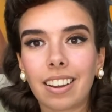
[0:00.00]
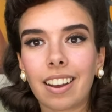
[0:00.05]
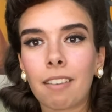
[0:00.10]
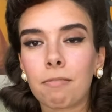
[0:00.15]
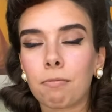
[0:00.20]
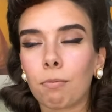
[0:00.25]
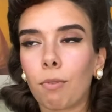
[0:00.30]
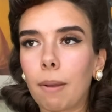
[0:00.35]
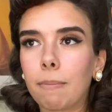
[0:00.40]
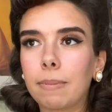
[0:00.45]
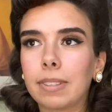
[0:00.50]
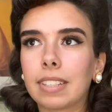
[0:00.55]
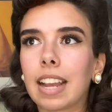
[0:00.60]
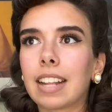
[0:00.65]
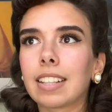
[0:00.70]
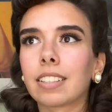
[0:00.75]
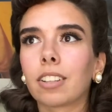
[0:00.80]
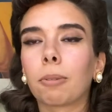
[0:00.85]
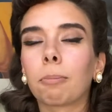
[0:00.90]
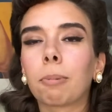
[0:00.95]
of websites,
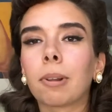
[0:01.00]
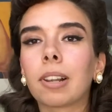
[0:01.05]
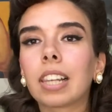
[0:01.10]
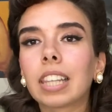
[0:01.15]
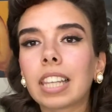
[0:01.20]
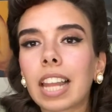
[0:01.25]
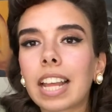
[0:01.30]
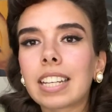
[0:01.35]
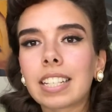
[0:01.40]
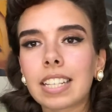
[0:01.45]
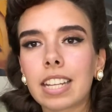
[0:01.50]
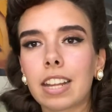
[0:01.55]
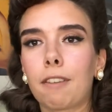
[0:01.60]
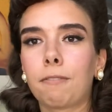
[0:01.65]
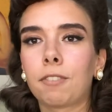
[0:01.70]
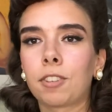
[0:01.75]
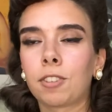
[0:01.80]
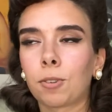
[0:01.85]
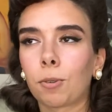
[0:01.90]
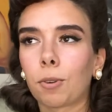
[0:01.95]
there are plenty of
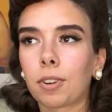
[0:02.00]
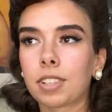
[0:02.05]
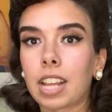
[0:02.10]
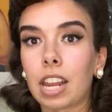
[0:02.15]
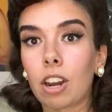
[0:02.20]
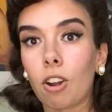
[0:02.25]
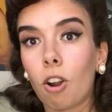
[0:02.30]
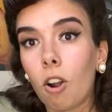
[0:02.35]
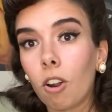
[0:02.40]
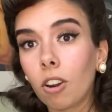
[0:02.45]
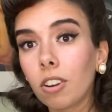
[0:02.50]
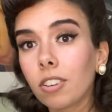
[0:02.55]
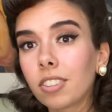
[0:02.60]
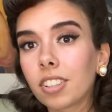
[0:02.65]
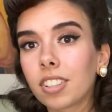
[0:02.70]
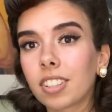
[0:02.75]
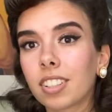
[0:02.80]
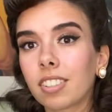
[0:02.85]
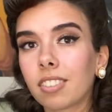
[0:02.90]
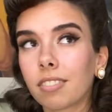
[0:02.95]
stores that
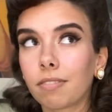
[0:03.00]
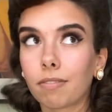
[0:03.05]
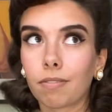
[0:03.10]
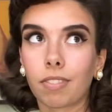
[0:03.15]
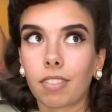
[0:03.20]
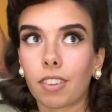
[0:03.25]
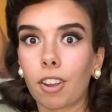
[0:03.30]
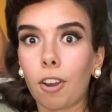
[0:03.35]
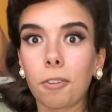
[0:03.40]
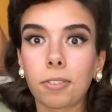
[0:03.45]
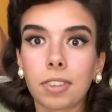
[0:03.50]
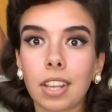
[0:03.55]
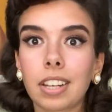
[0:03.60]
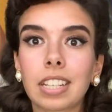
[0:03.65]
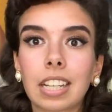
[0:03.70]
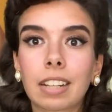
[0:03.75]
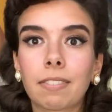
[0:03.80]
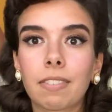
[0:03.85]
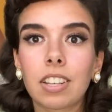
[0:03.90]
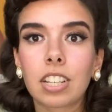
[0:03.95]
aren't
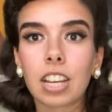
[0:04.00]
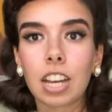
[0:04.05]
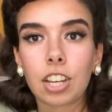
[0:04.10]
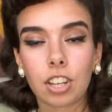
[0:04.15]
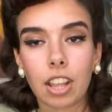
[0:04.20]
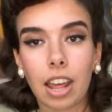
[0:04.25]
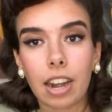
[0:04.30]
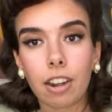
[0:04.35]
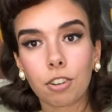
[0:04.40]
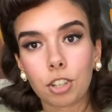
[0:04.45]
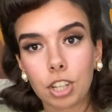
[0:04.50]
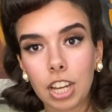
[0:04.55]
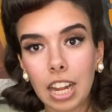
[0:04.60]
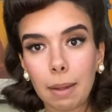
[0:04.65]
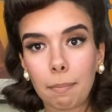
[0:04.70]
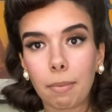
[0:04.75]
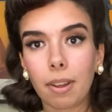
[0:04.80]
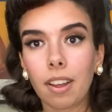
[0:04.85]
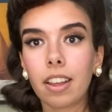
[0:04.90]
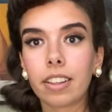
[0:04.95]
authentic vintage, that are
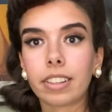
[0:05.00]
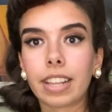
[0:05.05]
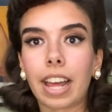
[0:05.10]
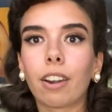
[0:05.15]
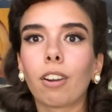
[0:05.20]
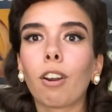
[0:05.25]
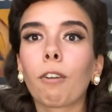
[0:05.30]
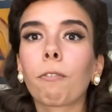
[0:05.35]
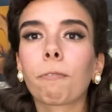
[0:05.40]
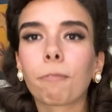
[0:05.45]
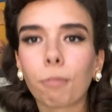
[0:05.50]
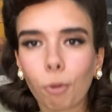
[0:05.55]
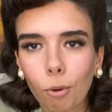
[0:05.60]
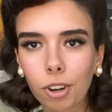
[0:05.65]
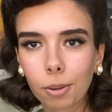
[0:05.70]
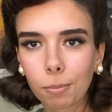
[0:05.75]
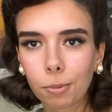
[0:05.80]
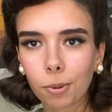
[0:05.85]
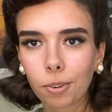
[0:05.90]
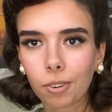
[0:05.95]
cheap, that are
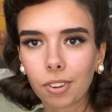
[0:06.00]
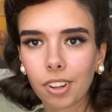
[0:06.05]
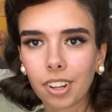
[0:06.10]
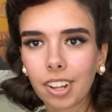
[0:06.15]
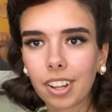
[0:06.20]
affordable.